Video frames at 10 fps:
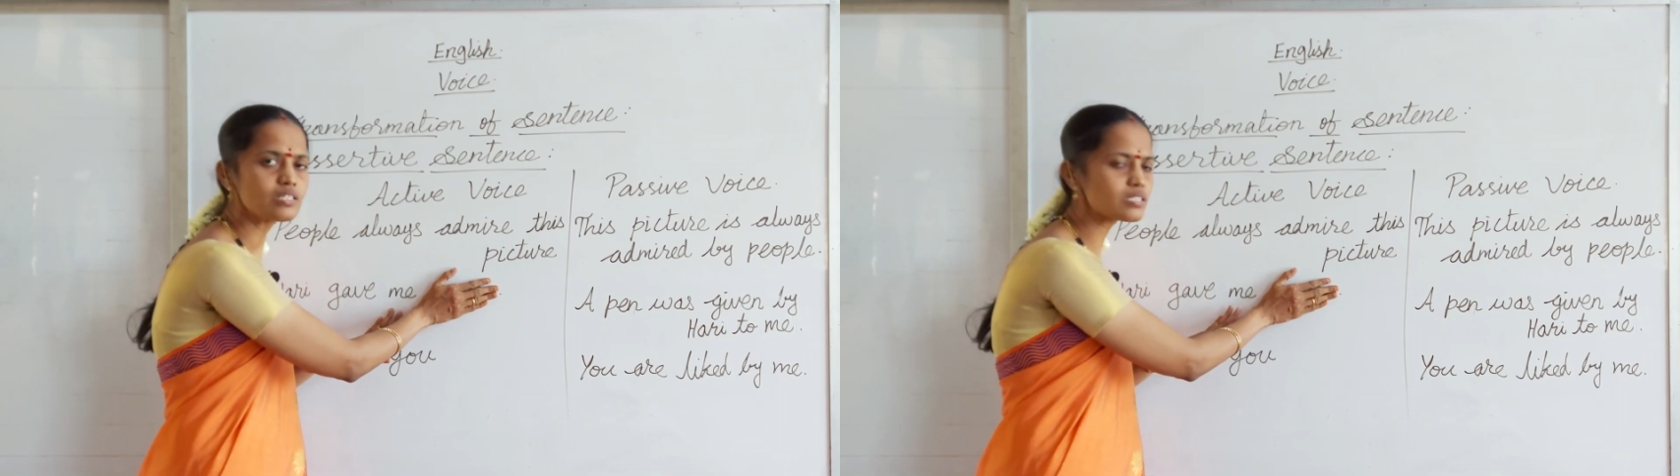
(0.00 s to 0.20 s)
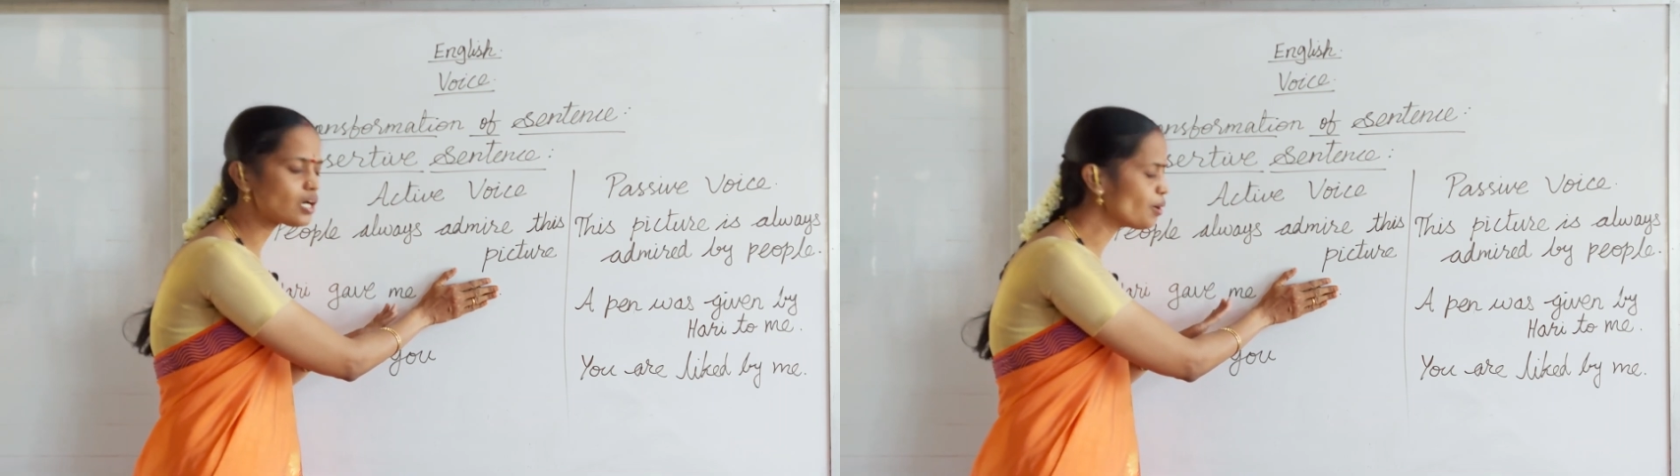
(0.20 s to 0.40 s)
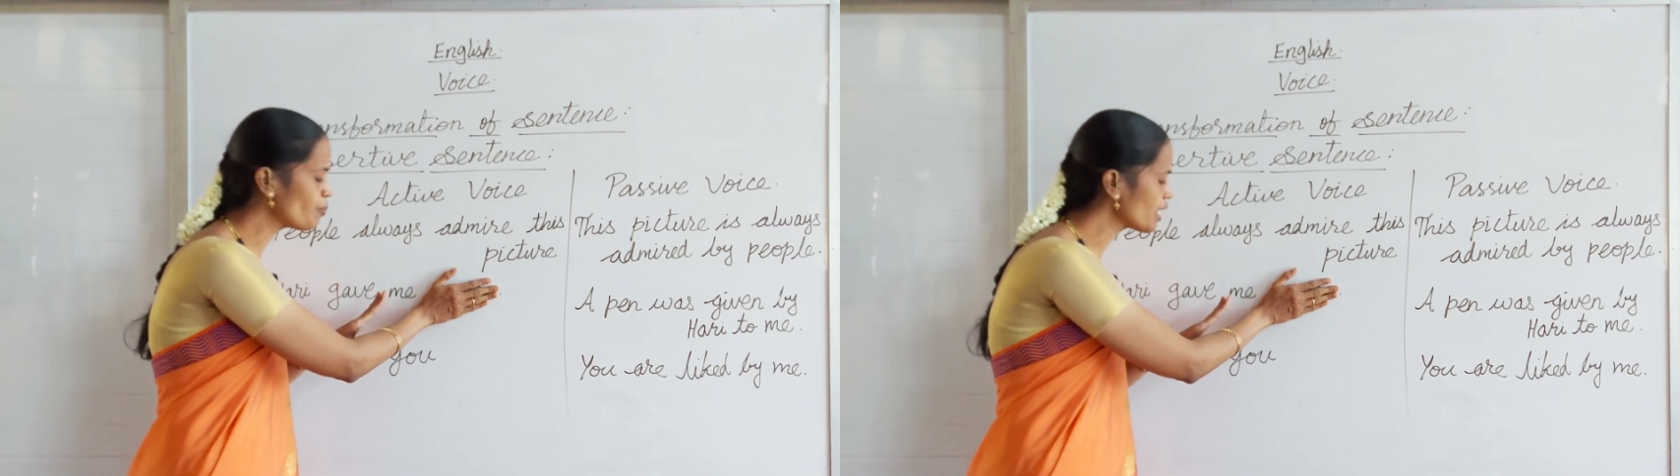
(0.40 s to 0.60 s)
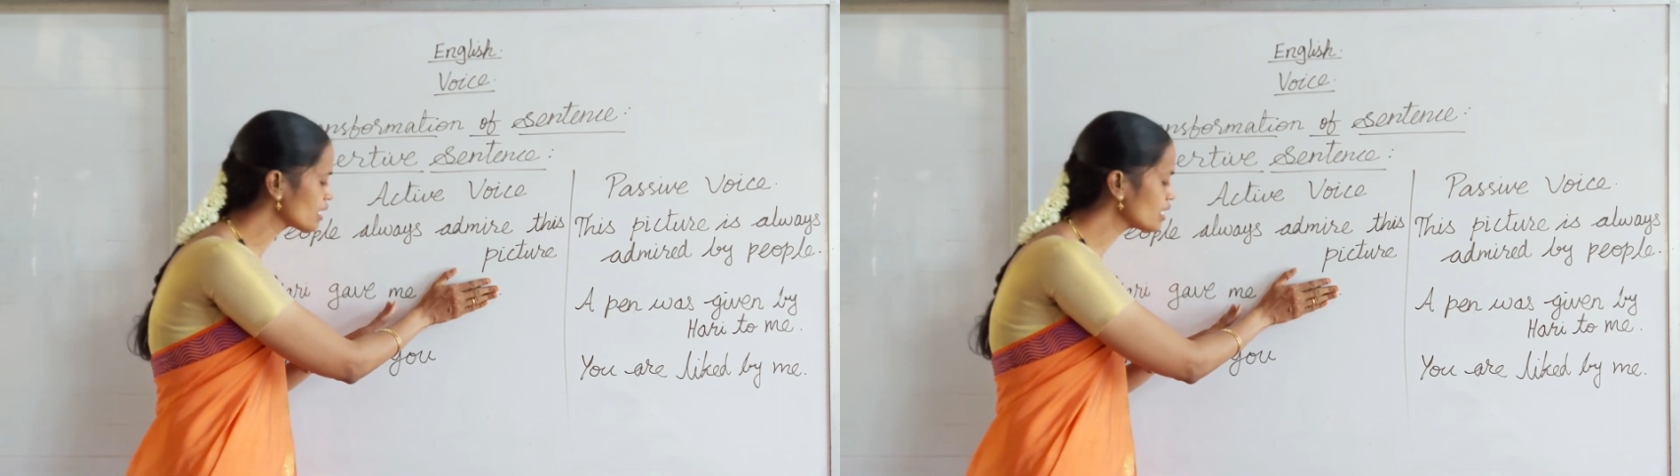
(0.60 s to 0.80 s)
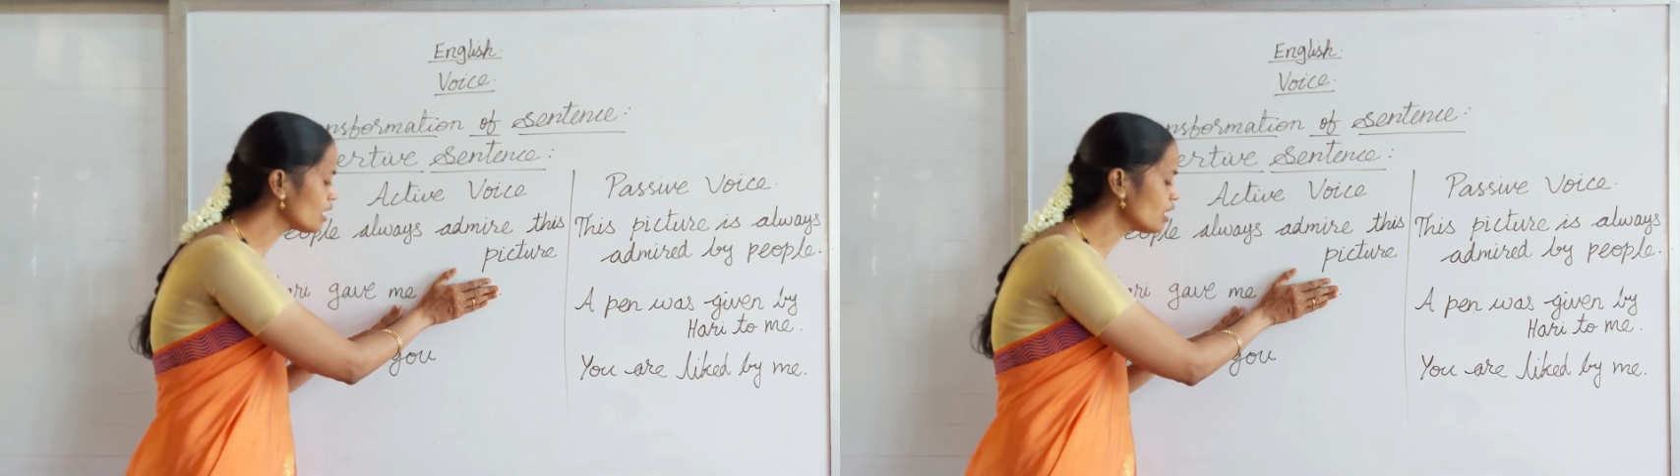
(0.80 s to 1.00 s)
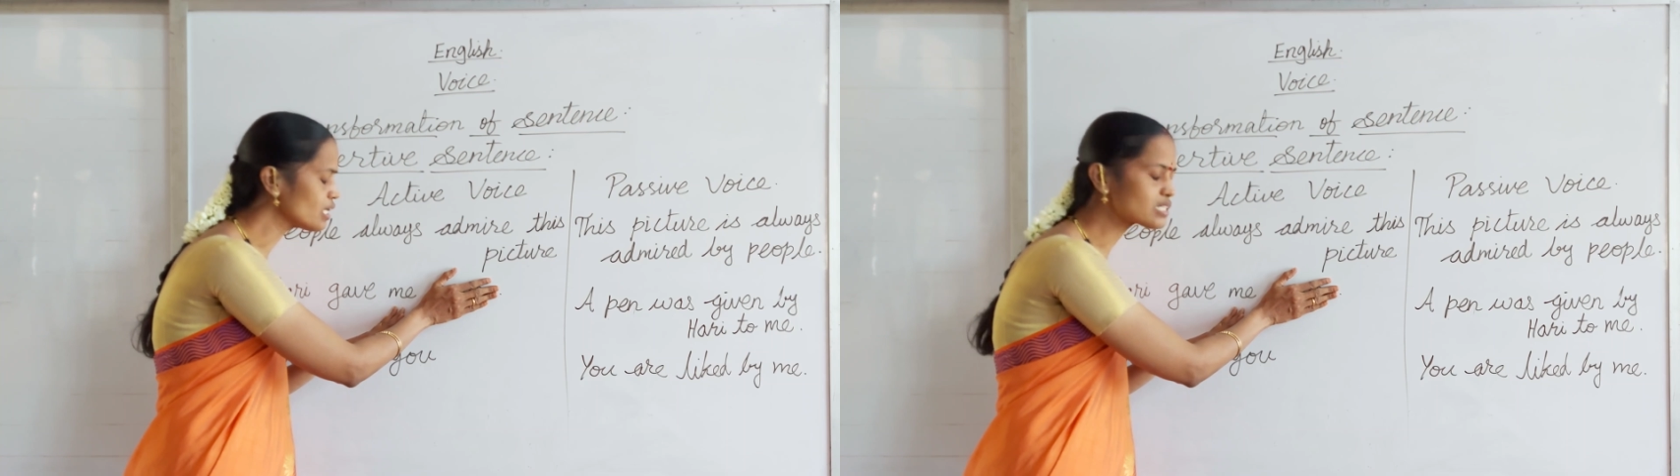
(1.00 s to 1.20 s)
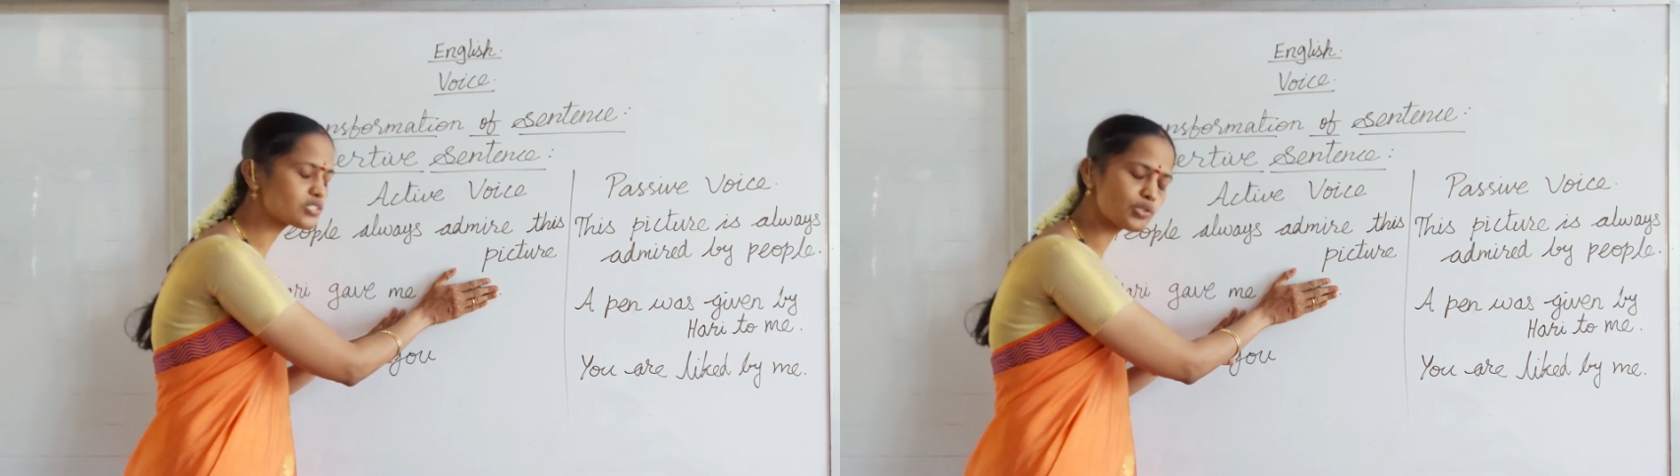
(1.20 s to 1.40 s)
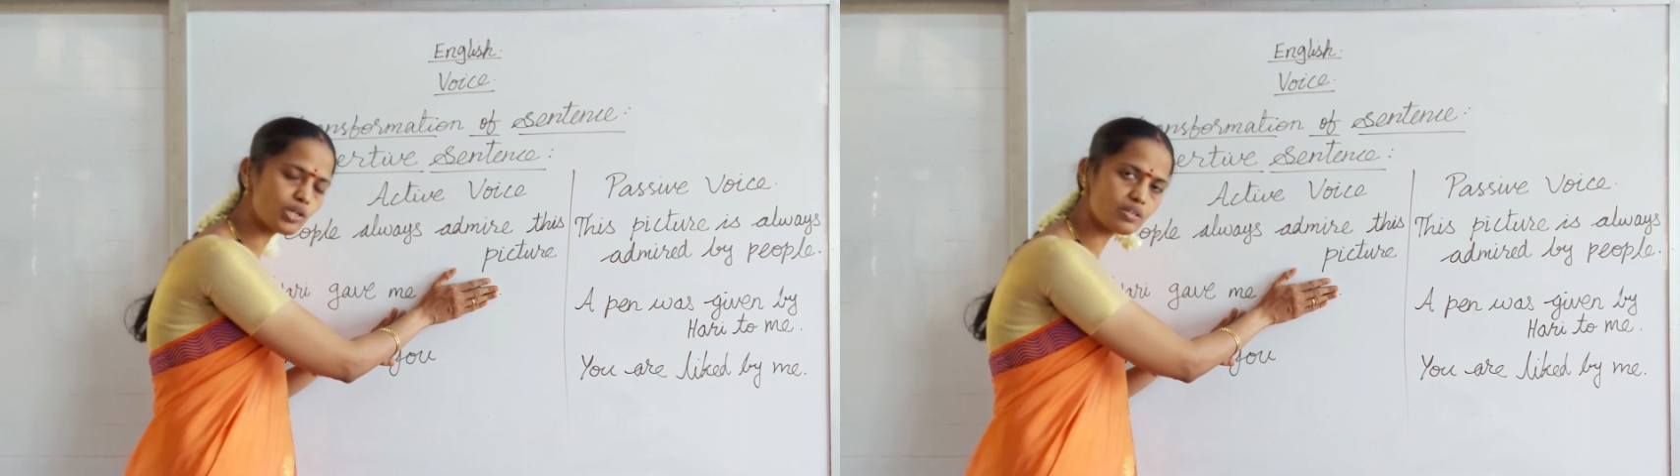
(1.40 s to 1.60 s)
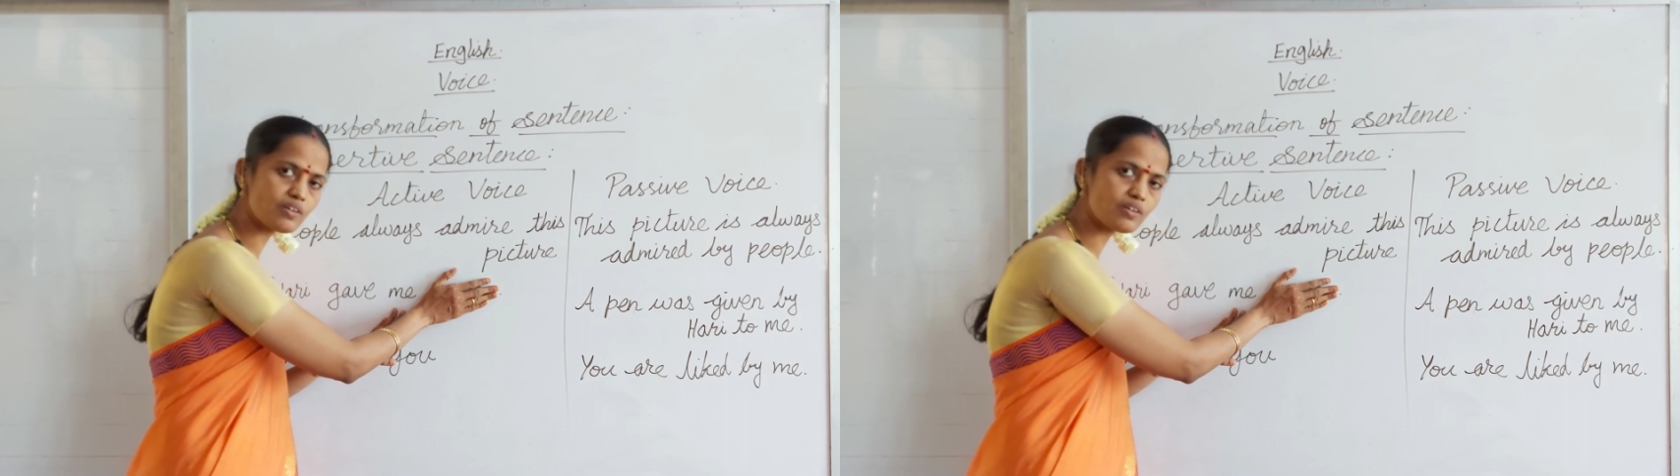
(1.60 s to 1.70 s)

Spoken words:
So, but here it's not.